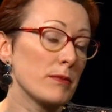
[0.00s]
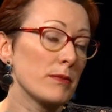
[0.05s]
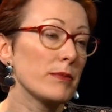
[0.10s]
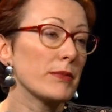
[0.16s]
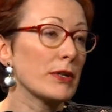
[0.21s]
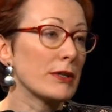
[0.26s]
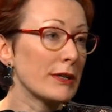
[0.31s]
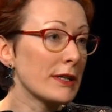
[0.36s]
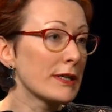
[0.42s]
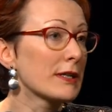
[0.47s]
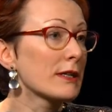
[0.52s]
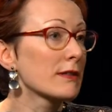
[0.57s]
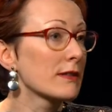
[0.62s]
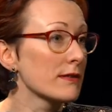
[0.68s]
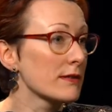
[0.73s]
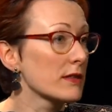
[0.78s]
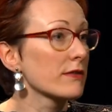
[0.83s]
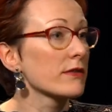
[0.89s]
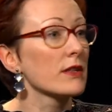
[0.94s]
political
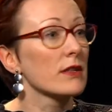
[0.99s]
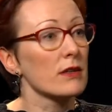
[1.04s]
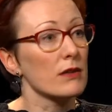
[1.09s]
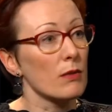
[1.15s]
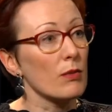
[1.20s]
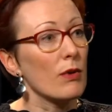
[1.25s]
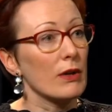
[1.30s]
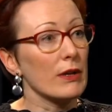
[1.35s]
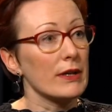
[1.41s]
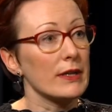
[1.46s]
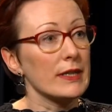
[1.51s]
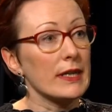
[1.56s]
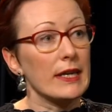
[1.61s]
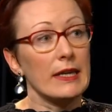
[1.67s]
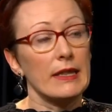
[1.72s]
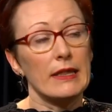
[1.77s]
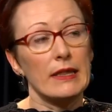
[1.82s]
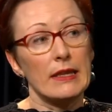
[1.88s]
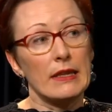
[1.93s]
and civil equality
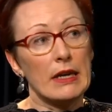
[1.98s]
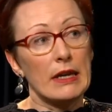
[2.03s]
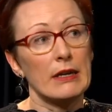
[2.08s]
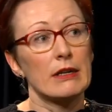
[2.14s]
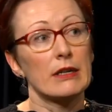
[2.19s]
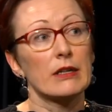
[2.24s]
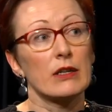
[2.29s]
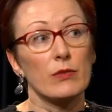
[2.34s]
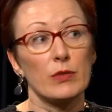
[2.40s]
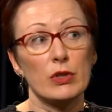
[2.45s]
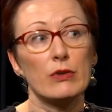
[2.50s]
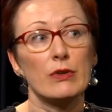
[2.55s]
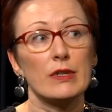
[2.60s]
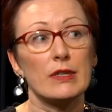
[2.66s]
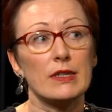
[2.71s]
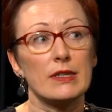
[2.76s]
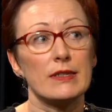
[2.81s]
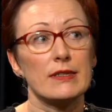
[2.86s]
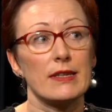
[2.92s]
in their
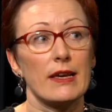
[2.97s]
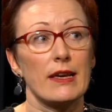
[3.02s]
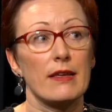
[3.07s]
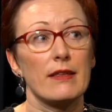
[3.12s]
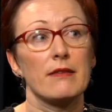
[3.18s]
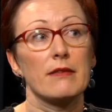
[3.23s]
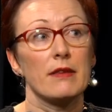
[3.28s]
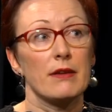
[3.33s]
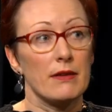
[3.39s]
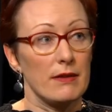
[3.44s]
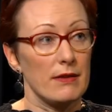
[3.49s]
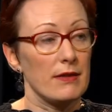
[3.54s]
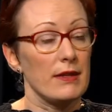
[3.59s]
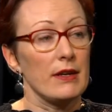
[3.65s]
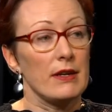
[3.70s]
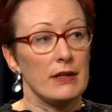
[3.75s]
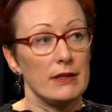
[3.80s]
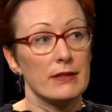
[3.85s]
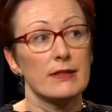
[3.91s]
communities and
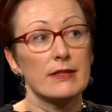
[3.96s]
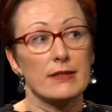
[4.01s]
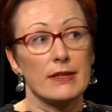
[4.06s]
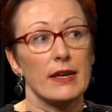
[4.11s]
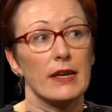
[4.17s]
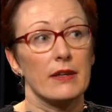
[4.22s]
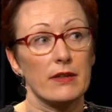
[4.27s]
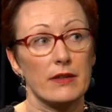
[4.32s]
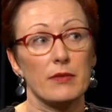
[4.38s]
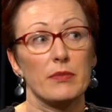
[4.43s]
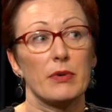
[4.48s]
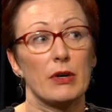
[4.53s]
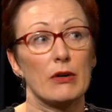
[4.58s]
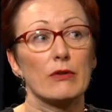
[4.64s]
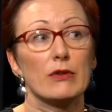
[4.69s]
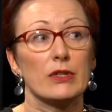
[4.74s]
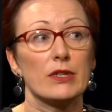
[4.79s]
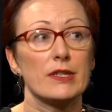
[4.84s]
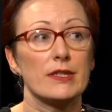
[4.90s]
their state, the
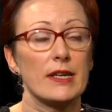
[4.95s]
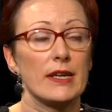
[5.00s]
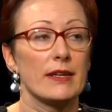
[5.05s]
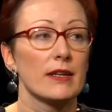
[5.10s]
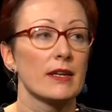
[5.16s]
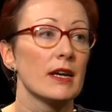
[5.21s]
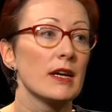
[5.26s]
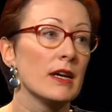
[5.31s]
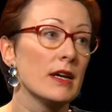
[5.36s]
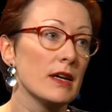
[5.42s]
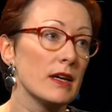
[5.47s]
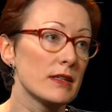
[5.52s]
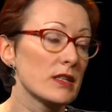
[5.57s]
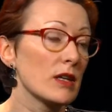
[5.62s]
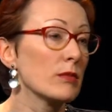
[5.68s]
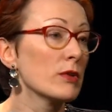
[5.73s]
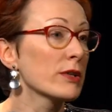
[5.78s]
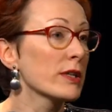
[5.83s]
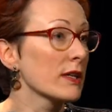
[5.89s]
Polish state.
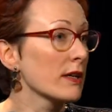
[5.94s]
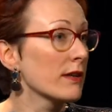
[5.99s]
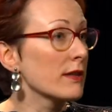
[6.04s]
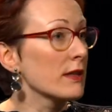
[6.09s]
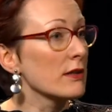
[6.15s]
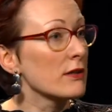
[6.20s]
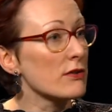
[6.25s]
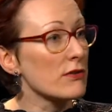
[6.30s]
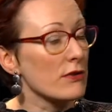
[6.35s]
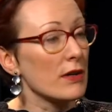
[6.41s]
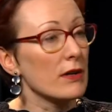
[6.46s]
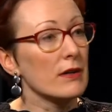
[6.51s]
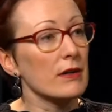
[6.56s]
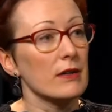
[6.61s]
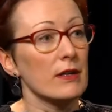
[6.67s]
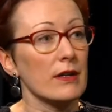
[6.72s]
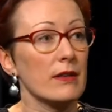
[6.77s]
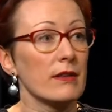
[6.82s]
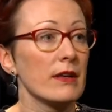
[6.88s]
So I'm looking at their
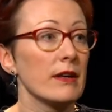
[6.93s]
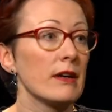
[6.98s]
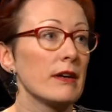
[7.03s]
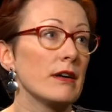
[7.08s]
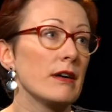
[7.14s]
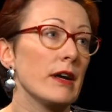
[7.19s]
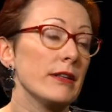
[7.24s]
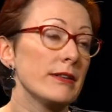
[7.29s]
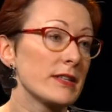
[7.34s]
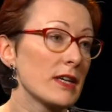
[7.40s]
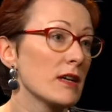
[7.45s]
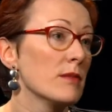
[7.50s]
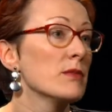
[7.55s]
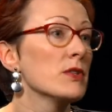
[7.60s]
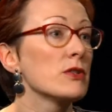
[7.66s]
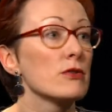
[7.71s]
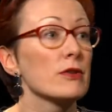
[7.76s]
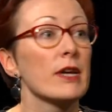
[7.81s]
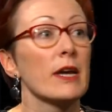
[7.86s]
struggle and their
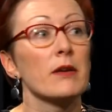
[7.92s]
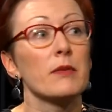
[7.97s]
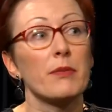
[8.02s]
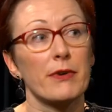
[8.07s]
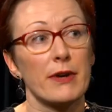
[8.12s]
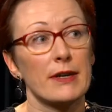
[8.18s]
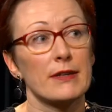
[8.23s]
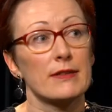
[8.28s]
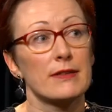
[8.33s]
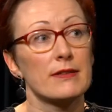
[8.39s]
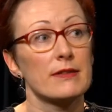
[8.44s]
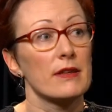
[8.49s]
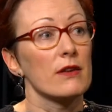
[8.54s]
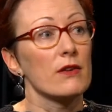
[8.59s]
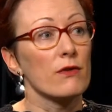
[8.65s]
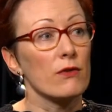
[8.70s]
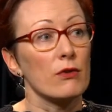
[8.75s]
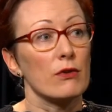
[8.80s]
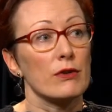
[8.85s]
attempts to gain presence
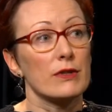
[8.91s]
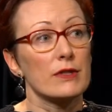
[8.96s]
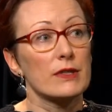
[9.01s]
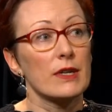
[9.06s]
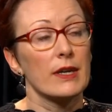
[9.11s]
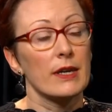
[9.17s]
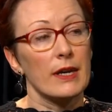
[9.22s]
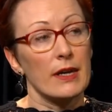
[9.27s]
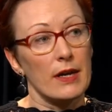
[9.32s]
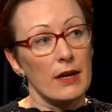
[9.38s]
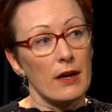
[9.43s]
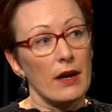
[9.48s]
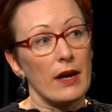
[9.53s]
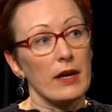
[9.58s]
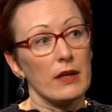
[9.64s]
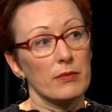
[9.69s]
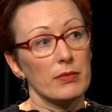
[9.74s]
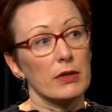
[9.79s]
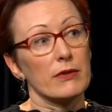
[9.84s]
and voice
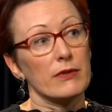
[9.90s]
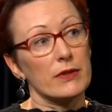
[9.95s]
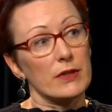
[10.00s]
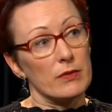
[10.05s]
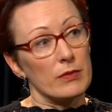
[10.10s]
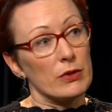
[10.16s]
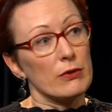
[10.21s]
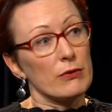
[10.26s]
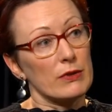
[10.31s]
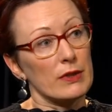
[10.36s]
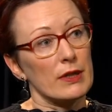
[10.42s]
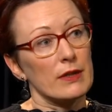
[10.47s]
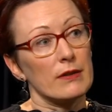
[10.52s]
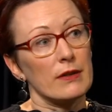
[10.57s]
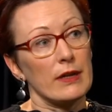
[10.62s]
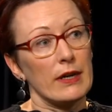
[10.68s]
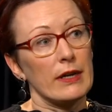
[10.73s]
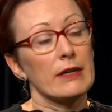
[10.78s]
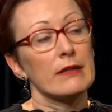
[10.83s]
at both
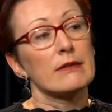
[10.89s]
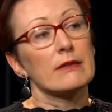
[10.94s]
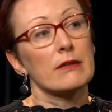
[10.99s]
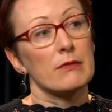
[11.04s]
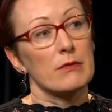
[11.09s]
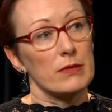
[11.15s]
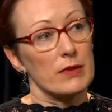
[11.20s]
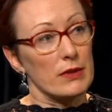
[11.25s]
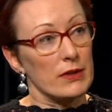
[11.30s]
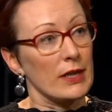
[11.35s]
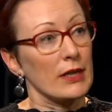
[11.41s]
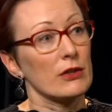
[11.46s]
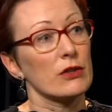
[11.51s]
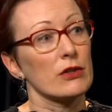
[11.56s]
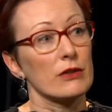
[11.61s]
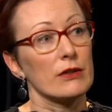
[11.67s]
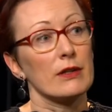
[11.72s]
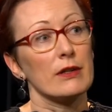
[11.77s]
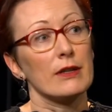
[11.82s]
communal and
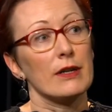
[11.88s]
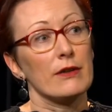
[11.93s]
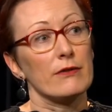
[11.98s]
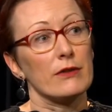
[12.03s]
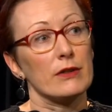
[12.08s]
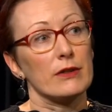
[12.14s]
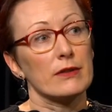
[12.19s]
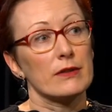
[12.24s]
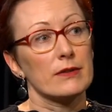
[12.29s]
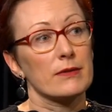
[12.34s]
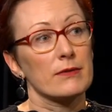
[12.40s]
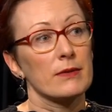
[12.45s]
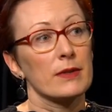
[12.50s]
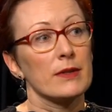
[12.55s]
national levels.